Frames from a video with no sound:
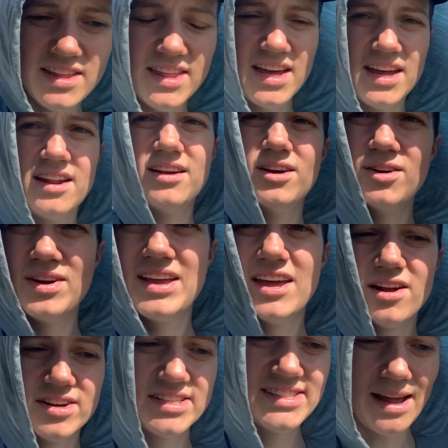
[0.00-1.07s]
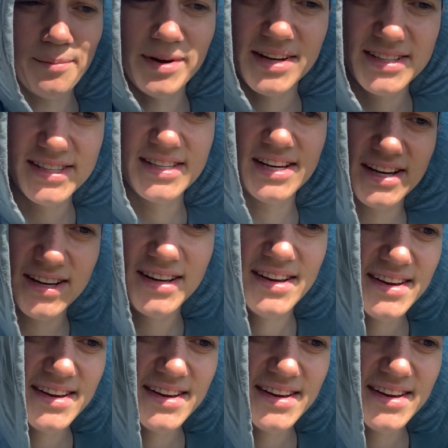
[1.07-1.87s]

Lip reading: that we can get our stomachs to